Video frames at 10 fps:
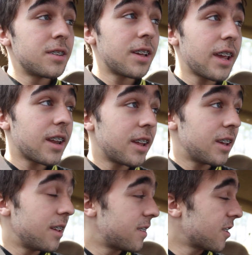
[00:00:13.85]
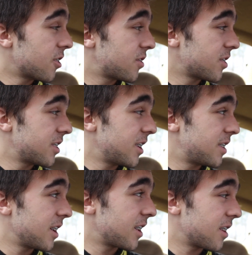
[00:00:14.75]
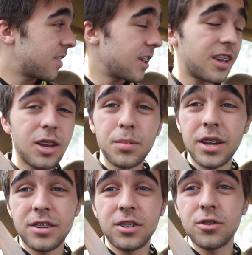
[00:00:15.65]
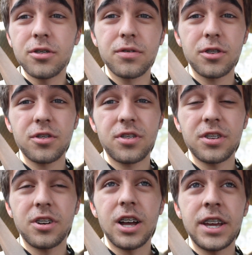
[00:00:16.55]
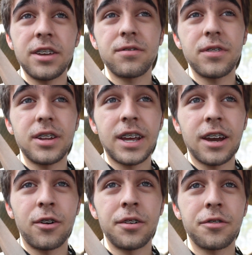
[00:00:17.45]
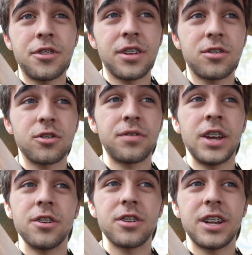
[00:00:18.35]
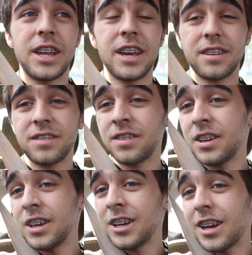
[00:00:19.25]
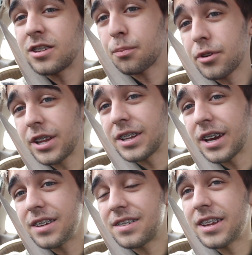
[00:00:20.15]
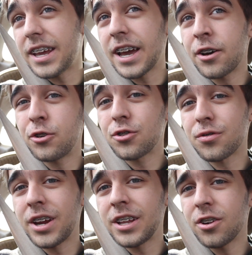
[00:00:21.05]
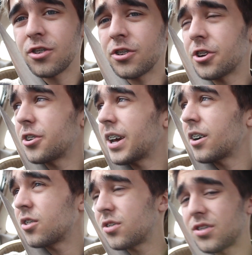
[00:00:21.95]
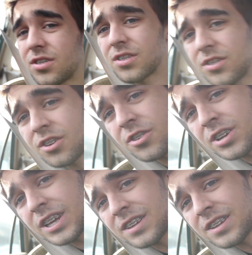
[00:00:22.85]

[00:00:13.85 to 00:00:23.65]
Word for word: Taking it easy on a Sunday, taking thinking about the universe and life and how everything sort of interconnects. It's a pretty nice day out, it was raining earlier, now it's starting